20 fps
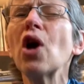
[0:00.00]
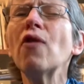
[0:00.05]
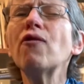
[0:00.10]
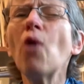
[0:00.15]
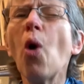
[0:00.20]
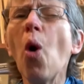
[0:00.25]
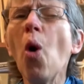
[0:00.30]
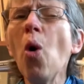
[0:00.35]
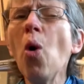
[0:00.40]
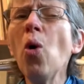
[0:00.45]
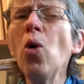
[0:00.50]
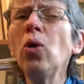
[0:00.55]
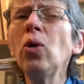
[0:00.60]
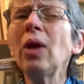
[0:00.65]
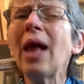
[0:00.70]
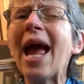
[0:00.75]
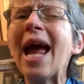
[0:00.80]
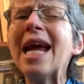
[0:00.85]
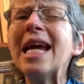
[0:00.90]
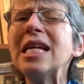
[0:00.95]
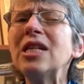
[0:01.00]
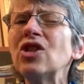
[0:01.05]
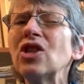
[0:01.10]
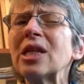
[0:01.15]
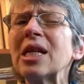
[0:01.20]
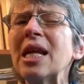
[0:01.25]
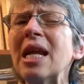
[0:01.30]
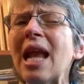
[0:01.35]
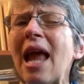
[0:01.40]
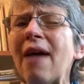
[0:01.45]
of all ages
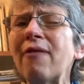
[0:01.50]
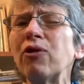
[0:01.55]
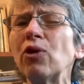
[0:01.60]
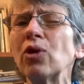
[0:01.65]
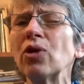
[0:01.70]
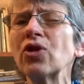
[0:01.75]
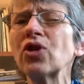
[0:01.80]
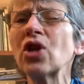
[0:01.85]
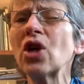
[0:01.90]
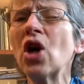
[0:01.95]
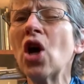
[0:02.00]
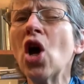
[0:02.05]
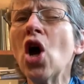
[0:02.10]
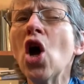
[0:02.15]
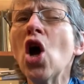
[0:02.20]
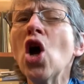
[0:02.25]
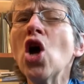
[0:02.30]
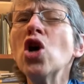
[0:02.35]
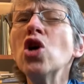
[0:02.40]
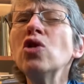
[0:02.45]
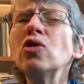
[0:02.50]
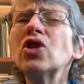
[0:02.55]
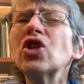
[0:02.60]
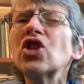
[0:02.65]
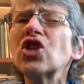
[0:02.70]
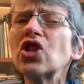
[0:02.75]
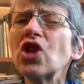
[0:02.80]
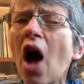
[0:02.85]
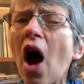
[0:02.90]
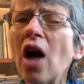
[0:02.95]
and levels, who
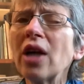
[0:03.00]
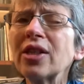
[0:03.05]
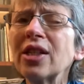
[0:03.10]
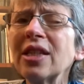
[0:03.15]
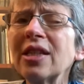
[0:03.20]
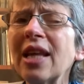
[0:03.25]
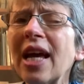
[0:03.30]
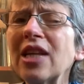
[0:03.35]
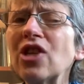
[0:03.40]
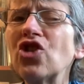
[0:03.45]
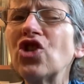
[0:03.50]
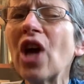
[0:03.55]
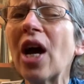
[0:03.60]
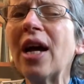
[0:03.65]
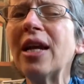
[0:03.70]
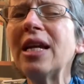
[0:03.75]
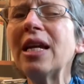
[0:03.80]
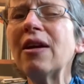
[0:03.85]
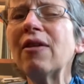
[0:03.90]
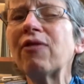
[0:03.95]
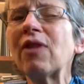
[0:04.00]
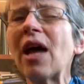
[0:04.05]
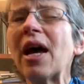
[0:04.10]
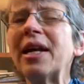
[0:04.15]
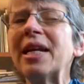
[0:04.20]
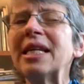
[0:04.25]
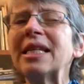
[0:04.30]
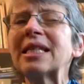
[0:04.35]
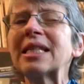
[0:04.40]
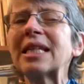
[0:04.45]
started their journey of
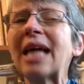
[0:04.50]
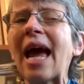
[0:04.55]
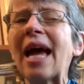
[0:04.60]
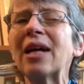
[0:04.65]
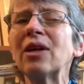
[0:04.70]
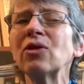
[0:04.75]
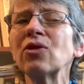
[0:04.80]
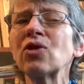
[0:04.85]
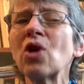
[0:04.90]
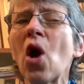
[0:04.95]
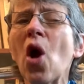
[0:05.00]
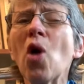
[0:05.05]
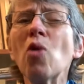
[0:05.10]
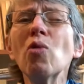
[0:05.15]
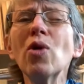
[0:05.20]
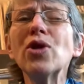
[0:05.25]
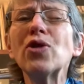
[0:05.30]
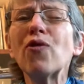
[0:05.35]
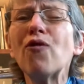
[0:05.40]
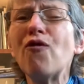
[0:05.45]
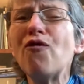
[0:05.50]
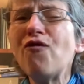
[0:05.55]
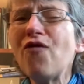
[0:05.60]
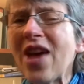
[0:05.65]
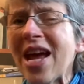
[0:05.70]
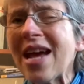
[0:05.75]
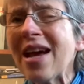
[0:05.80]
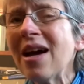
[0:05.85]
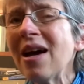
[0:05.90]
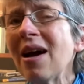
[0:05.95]
learning scales with
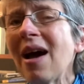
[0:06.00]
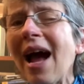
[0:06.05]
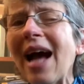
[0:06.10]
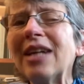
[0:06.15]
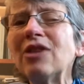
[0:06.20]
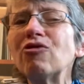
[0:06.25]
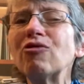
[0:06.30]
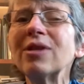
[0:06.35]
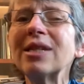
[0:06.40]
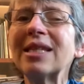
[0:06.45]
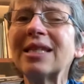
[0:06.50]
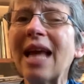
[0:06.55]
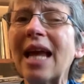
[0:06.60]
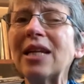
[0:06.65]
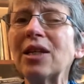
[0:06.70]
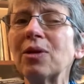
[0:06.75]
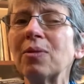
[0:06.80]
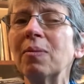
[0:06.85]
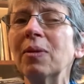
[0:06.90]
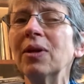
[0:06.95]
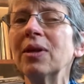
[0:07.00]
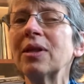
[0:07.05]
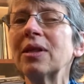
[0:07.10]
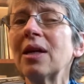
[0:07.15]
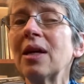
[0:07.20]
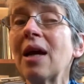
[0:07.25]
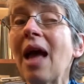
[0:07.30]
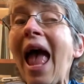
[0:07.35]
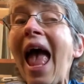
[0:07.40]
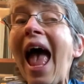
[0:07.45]
fear and resentment,
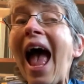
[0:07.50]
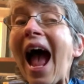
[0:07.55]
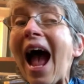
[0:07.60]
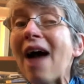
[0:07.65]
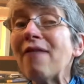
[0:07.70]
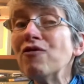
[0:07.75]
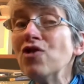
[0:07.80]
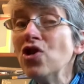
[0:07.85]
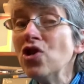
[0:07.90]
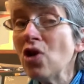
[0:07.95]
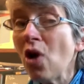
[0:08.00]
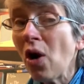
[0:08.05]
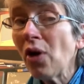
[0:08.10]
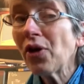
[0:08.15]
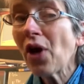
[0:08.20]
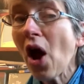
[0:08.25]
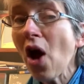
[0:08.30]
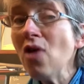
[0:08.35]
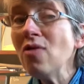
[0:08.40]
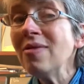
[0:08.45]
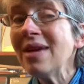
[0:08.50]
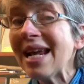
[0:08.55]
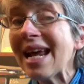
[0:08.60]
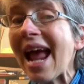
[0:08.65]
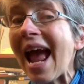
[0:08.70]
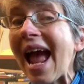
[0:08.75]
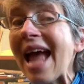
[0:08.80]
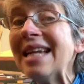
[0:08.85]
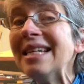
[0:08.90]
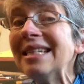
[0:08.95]
have not only
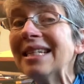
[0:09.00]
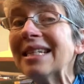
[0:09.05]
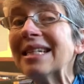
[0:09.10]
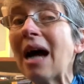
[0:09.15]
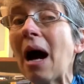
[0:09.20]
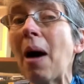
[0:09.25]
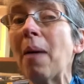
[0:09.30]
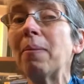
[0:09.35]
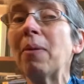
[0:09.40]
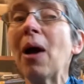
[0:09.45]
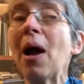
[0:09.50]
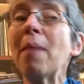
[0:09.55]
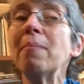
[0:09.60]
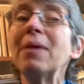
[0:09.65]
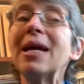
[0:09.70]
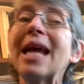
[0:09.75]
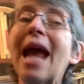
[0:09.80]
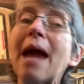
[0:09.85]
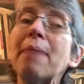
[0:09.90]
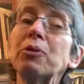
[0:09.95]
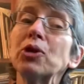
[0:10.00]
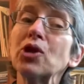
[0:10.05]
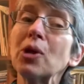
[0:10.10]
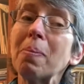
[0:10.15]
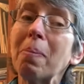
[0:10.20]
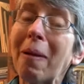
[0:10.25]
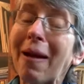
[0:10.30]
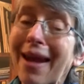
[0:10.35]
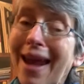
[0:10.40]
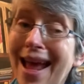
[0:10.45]
ended up being able to
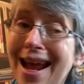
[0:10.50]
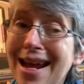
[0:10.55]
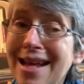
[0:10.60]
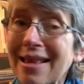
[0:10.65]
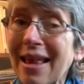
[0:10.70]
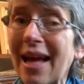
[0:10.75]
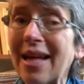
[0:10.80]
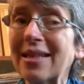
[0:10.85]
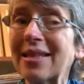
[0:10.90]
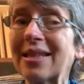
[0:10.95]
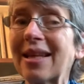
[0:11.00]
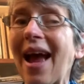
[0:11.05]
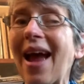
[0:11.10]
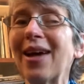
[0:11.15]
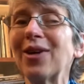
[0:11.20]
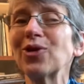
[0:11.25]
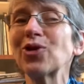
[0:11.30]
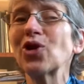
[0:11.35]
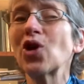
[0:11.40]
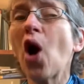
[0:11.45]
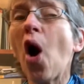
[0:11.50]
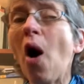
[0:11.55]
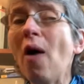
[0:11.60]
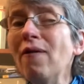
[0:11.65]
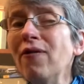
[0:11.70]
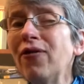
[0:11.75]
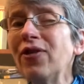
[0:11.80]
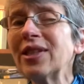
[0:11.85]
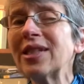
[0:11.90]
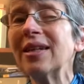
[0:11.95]
play their scales
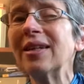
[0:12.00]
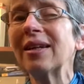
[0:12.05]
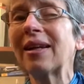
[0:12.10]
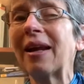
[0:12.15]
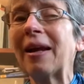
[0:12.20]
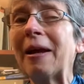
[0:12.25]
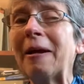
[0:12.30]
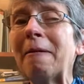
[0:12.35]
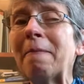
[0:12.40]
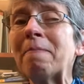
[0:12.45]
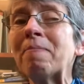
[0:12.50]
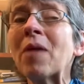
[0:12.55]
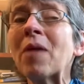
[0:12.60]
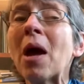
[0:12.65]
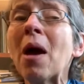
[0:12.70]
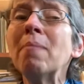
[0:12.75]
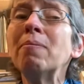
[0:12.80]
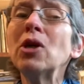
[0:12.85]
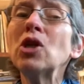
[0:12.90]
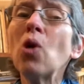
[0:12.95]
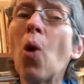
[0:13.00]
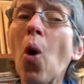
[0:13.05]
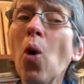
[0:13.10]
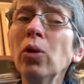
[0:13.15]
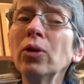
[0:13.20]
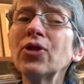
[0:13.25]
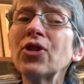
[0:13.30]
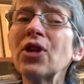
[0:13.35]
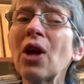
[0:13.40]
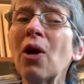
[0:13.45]
confidently, but
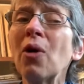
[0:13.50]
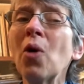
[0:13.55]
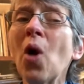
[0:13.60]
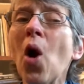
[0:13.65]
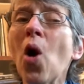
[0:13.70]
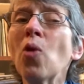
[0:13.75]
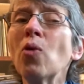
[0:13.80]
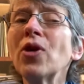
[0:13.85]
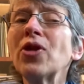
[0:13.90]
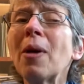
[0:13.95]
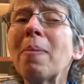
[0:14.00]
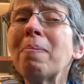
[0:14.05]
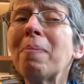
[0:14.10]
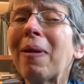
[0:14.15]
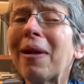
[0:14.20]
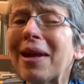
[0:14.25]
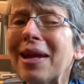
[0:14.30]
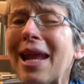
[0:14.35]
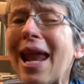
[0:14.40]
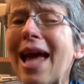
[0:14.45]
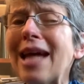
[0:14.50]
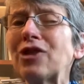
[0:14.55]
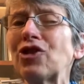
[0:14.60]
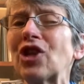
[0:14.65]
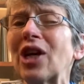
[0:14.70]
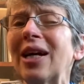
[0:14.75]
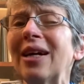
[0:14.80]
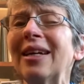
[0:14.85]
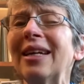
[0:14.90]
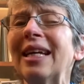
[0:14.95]
also with a
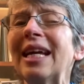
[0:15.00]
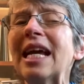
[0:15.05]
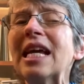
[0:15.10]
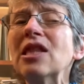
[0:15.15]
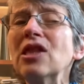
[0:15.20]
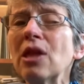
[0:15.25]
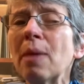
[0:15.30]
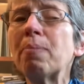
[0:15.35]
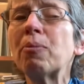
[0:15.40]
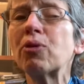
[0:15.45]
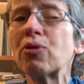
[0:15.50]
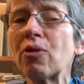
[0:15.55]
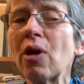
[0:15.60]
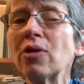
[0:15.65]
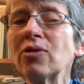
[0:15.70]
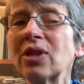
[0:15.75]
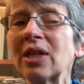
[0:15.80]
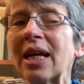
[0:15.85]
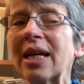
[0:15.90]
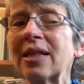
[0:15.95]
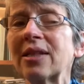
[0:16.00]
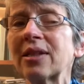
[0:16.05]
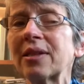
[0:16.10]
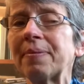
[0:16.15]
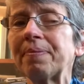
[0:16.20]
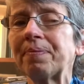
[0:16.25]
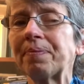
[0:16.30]
pleasure in the process.